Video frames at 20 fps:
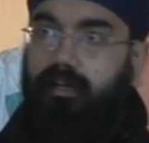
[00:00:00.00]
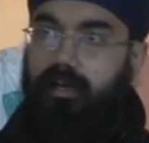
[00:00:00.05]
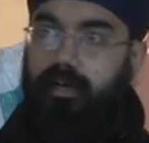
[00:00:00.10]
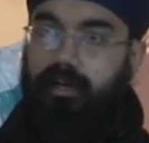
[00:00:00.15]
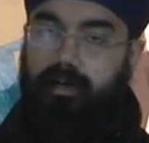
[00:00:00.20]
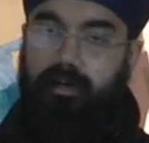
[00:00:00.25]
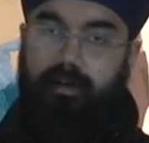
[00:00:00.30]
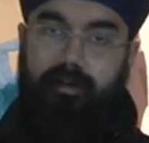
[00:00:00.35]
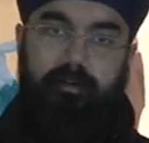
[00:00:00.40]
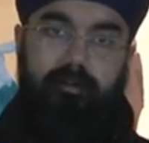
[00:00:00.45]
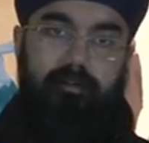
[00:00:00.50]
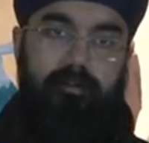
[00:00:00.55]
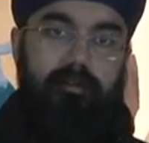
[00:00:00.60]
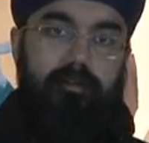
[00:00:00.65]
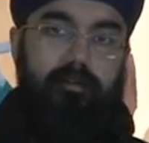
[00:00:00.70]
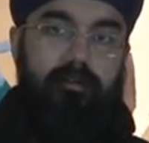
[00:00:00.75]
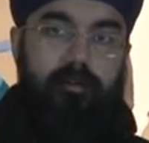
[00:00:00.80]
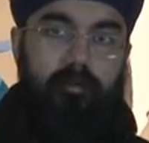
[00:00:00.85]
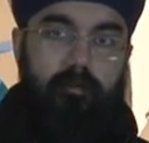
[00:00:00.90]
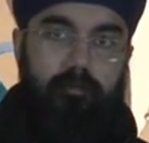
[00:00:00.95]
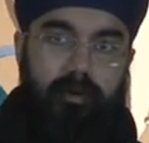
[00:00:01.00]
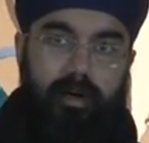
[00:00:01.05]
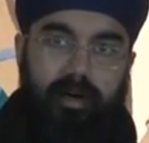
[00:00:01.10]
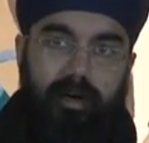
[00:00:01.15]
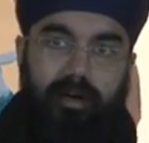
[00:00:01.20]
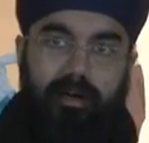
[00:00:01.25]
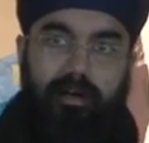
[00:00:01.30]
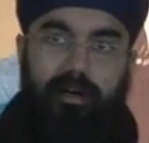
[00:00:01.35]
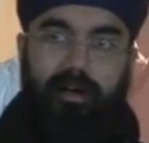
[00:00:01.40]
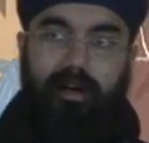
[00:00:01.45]
But
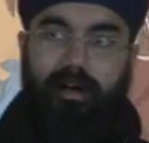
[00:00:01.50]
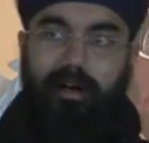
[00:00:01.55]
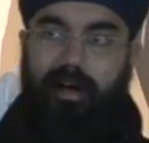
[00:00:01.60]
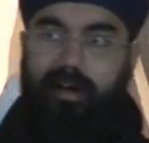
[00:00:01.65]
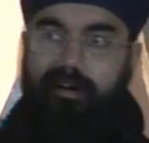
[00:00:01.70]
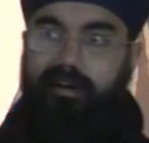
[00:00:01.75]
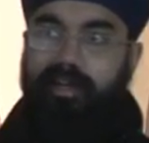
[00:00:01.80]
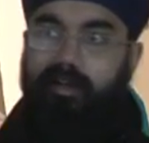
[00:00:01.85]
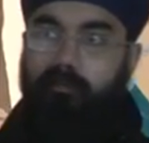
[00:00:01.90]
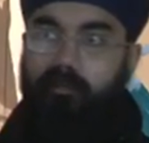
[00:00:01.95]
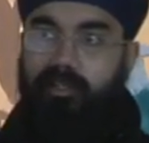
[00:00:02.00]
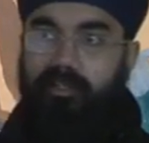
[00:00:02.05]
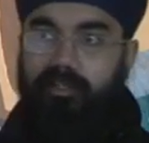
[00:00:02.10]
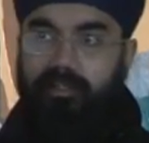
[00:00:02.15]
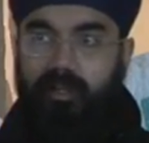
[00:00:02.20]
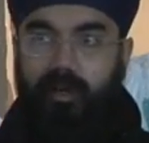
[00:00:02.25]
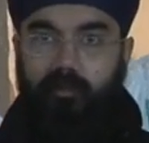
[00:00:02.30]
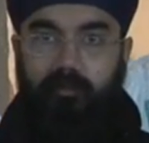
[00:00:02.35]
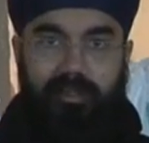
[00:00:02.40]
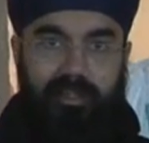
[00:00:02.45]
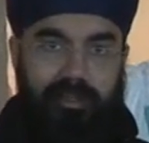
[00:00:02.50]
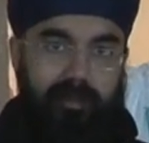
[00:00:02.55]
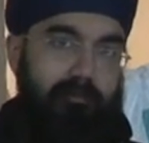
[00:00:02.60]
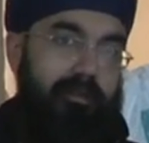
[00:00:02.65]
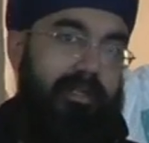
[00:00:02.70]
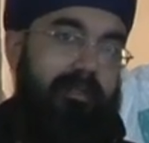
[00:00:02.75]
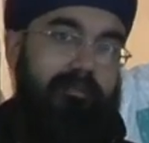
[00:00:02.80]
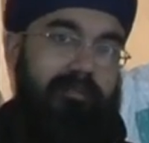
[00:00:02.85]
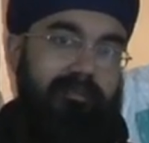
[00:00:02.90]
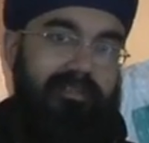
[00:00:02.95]
I recommend you start with other
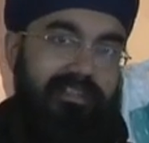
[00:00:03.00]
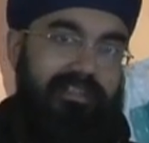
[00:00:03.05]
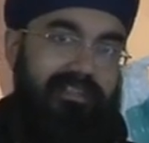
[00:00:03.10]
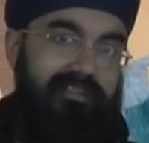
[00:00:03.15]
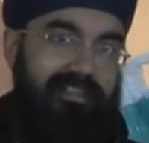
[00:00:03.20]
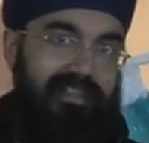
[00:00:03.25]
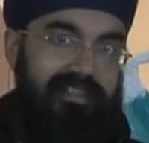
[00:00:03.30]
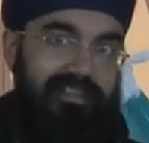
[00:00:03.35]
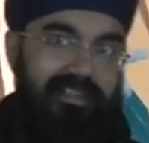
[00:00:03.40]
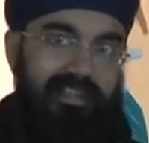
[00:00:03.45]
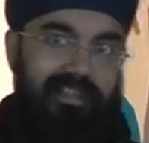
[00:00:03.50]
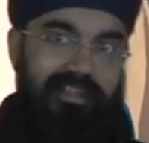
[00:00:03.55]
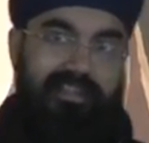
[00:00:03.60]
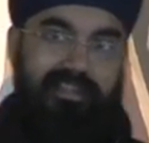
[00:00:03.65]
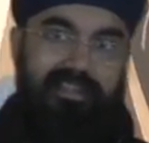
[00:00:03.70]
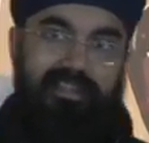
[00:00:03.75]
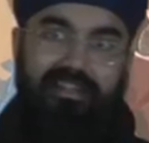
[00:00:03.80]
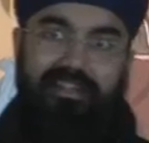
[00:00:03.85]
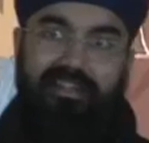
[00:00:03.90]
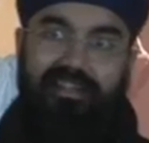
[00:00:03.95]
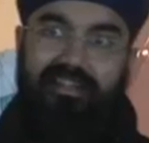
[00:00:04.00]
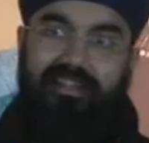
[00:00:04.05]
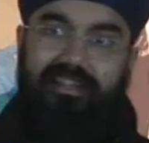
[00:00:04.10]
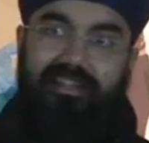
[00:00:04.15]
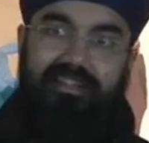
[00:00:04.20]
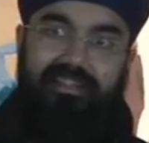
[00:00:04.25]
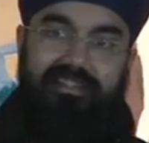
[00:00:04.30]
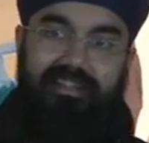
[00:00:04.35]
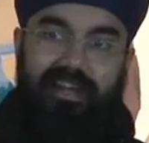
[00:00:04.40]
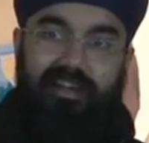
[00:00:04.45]
people's, basically.
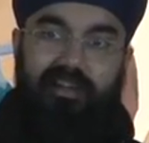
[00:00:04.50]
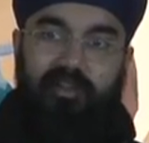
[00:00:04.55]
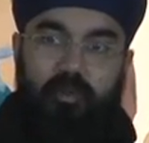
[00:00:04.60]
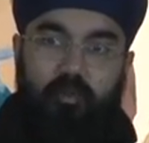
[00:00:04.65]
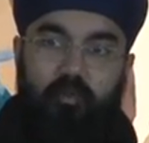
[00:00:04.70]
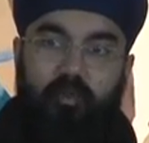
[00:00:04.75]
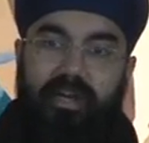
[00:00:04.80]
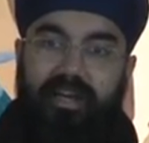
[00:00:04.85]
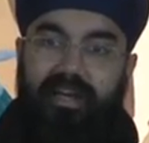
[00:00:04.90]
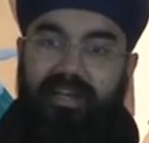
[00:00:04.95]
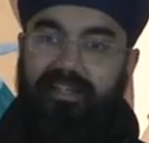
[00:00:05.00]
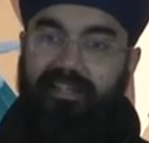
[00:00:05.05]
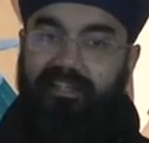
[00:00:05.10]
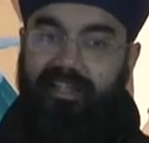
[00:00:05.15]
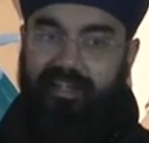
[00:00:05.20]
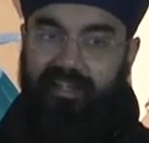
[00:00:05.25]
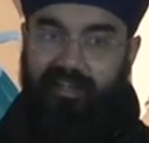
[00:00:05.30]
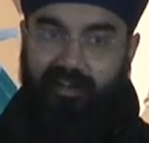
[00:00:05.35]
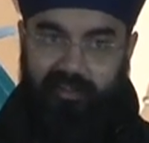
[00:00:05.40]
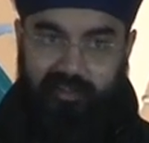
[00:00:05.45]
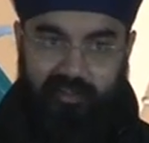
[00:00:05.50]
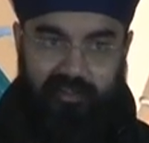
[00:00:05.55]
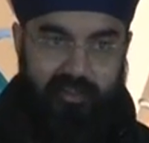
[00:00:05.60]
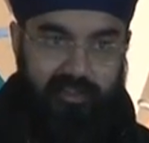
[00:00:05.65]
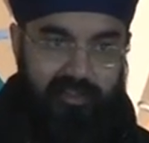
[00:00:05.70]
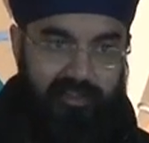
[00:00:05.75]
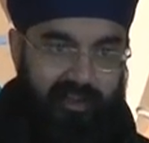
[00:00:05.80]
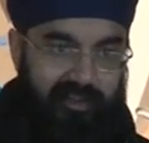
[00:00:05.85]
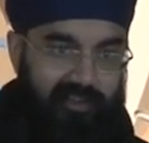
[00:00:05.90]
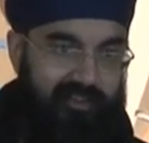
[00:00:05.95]
Because that looks weird, you take your own
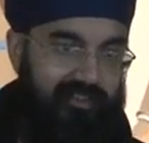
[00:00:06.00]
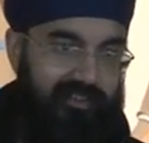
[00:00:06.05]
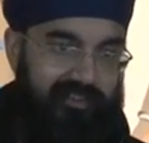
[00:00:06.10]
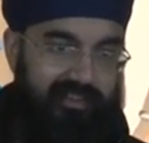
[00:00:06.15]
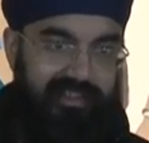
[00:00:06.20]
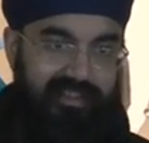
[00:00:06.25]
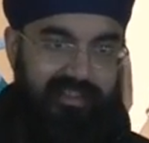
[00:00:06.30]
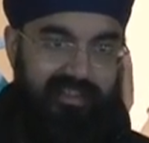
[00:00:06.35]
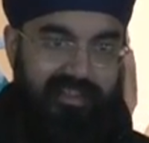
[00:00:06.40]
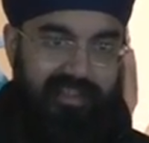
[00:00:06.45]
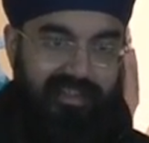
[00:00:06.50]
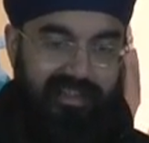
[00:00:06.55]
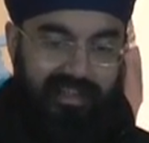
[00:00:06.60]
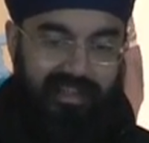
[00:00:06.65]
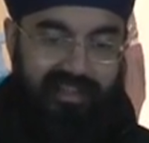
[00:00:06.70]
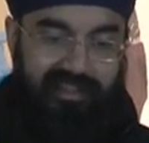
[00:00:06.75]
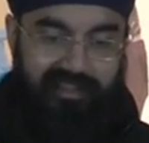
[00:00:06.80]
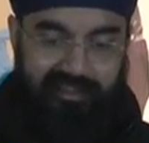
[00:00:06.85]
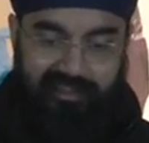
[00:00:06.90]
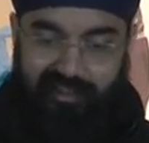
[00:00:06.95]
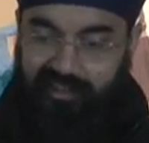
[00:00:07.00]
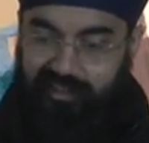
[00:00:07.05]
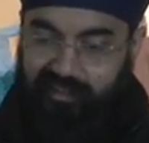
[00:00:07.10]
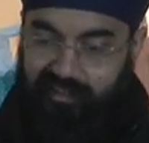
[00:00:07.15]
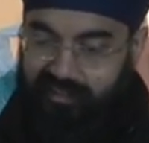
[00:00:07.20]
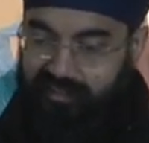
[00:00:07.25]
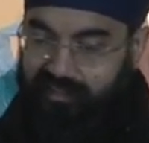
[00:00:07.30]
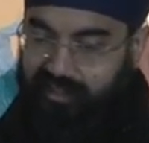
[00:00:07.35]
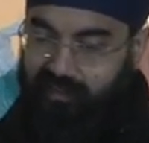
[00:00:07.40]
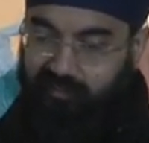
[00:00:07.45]
shoes off. And you start
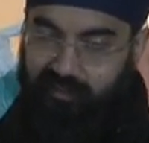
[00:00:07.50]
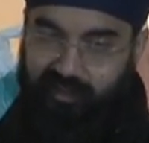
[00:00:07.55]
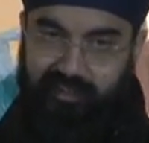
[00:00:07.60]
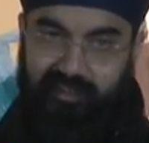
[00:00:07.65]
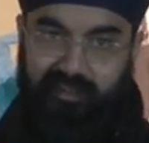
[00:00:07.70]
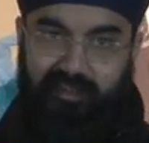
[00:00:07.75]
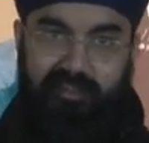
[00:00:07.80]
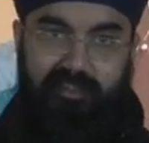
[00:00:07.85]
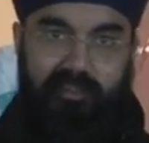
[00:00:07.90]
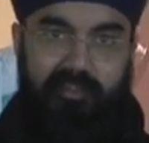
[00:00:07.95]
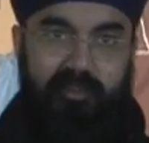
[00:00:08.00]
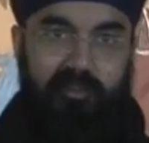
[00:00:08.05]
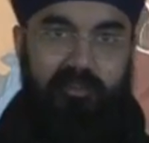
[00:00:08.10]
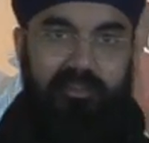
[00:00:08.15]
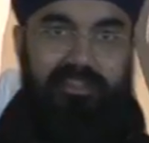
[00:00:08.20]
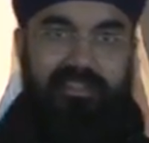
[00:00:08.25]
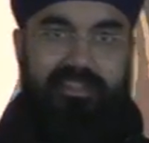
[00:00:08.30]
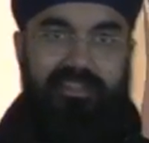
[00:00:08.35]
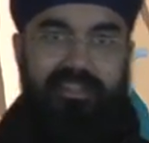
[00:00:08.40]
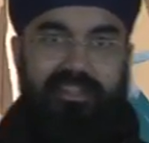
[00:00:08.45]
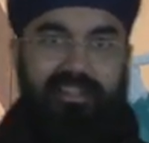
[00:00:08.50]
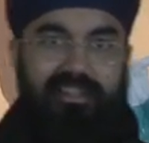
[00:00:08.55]
doing Seva your own shoes.